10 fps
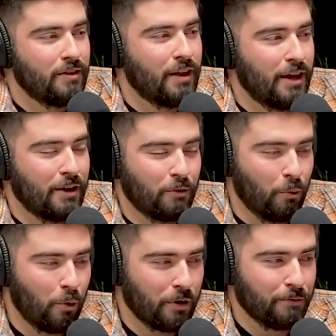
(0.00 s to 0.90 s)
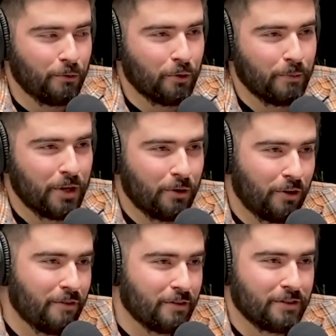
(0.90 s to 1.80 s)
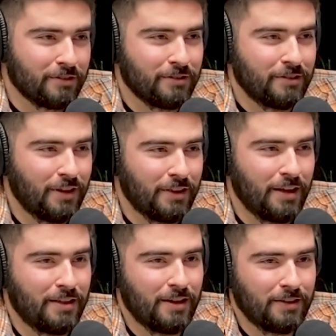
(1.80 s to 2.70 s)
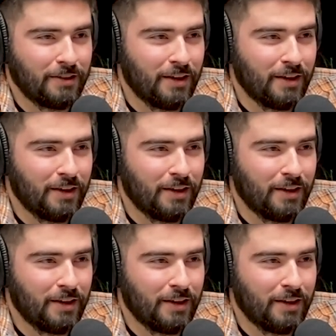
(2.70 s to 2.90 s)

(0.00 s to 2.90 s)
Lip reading: They get rewarded for mediocre effort. That they think that